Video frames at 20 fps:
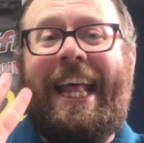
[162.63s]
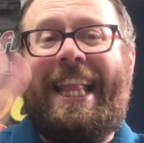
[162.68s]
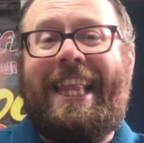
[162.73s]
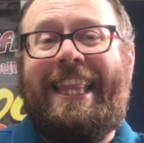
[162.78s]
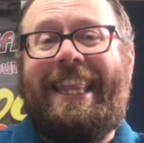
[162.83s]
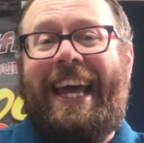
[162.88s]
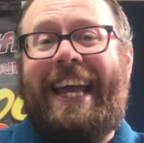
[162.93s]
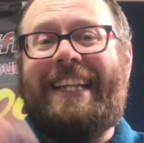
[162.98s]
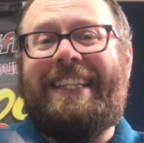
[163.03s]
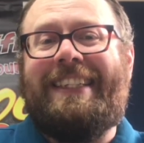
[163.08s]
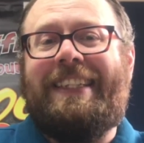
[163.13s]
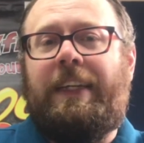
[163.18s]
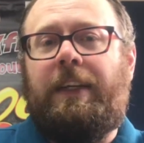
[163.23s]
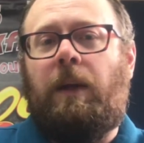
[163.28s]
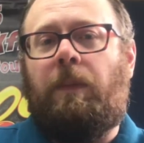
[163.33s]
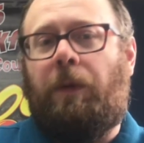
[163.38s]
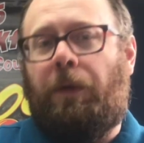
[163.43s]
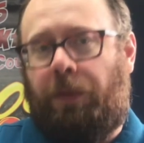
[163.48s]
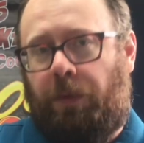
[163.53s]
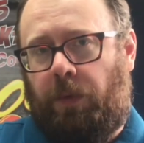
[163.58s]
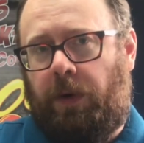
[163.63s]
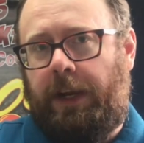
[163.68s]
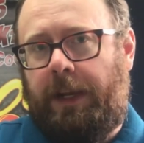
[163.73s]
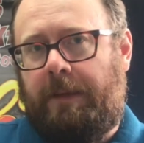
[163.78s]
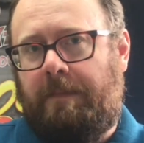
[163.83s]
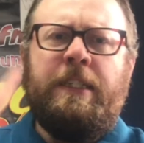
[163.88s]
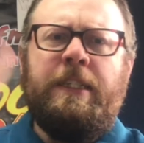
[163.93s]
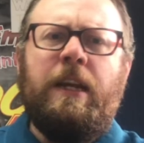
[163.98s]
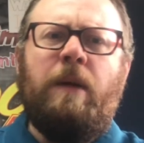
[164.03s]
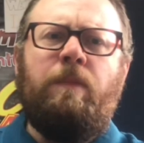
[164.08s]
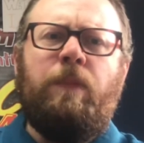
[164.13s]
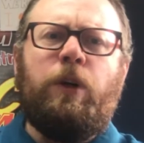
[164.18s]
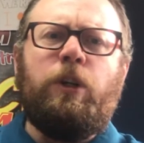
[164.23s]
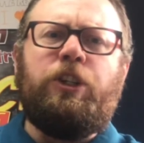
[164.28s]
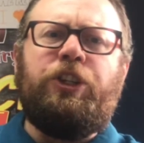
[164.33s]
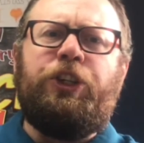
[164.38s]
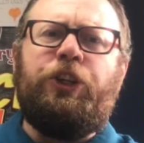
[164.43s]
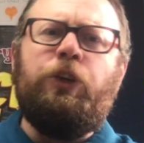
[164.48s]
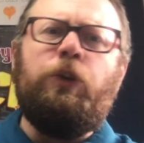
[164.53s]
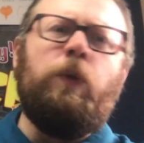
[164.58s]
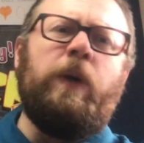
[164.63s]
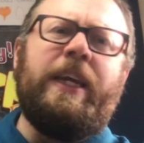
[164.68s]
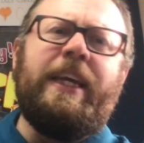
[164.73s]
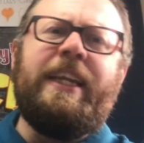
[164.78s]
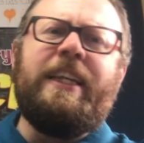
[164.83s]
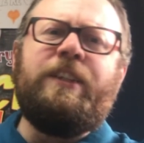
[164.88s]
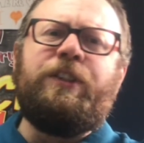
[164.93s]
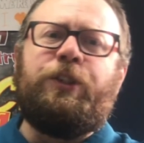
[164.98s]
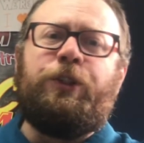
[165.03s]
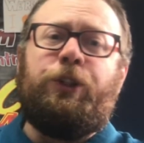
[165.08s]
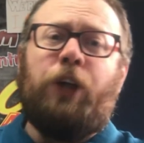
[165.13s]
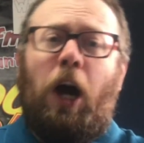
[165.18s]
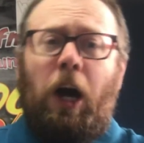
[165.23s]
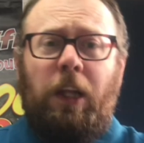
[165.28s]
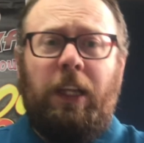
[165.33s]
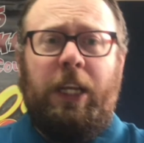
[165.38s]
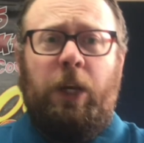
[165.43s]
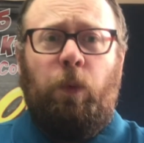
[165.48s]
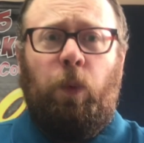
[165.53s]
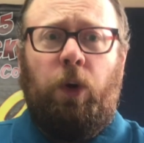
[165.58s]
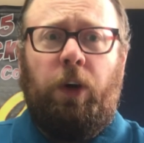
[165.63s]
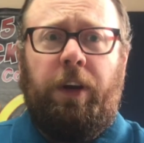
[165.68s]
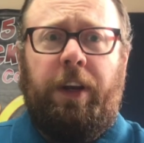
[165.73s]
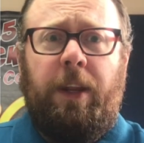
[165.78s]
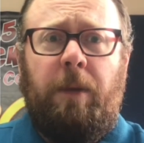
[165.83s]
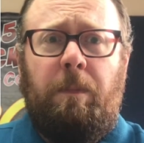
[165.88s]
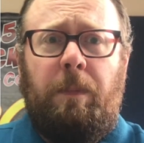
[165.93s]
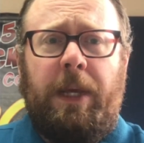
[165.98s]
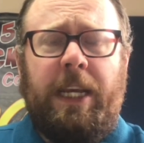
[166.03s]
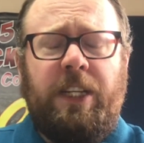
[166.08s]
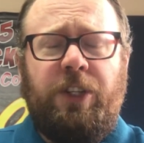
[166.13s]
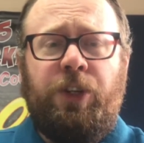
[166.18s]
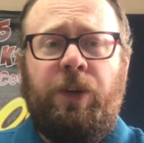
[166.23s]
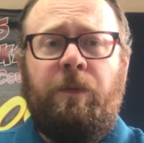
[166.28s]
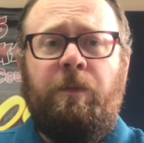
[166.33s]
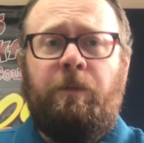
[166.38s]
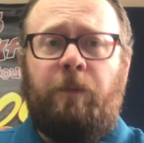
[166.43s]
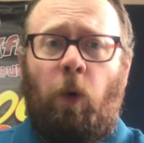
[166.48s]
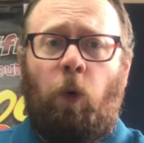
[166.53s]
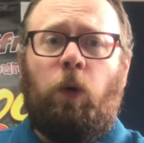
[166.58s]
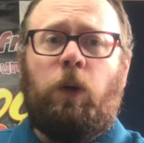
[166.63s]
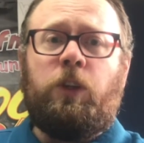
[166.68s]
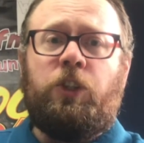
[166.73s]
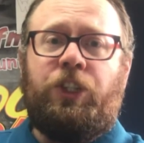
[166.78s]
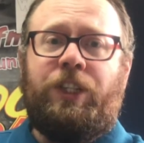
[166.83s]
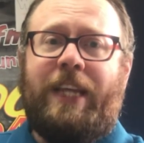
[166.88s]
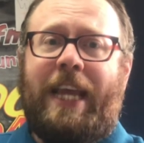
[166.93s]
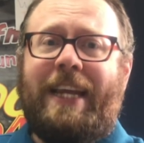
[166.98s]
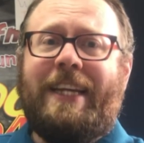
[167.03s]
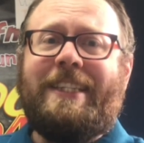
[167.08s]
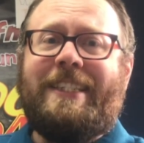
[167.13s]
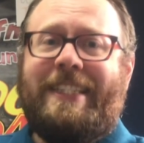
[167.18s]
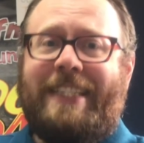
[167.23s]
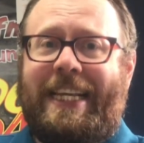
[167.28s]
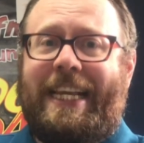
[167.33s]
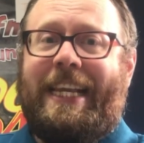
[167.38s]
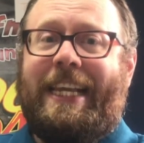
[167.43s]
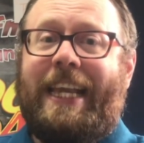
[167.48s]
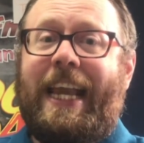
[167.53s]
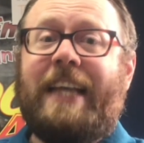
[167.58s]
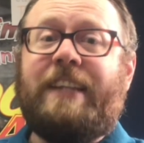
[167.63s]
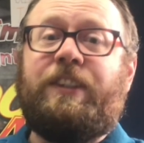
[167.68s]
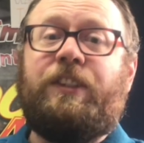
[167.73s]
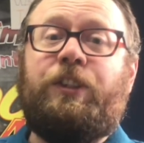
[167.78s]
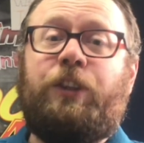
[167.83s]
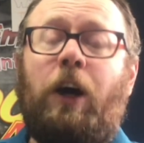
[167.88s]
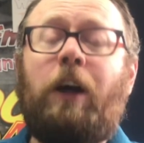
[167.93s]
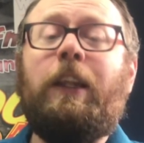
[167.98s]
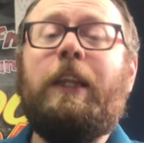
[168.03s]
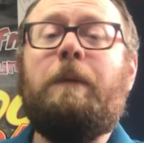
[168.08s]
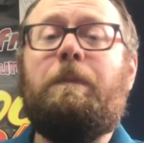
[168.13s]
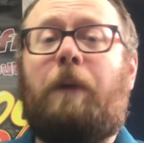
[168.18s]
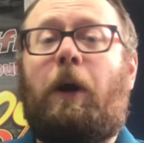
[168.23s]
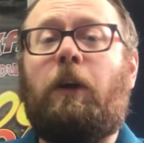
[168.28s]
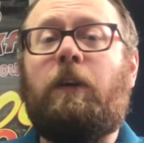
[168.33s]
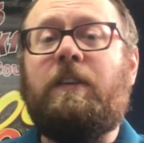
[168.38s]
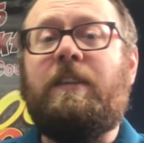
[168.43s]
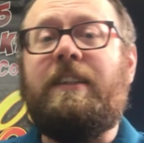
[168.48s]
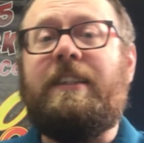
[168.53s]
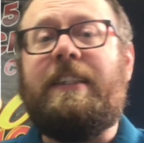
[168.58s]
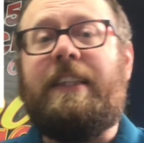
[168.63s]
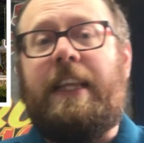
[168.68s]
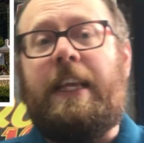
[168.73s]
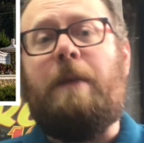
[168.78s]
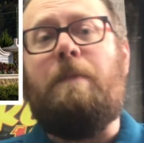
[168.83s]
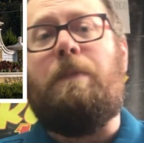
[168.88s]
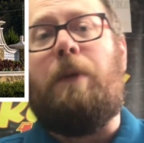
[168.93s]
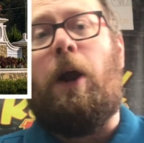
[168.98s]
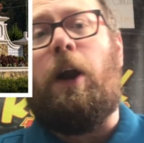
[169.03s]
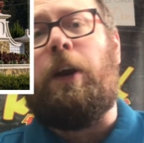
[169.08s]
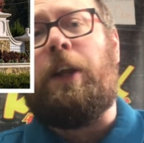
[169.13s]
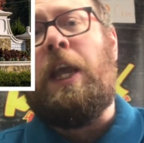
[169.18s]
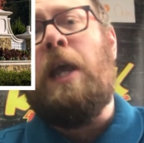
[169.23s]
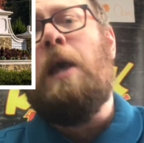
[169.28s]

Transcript: That's at number 3. Number 2, it is Dollywood in Pigeon Forge, Tennessee. Yes, Dolly Parton's theme park,